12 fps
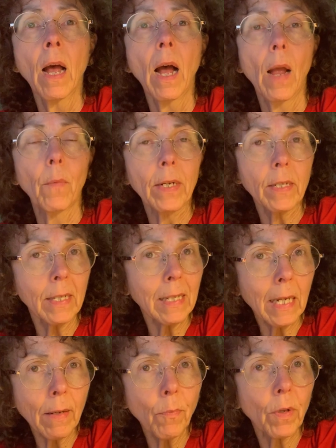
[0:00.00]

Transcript: I went to sleep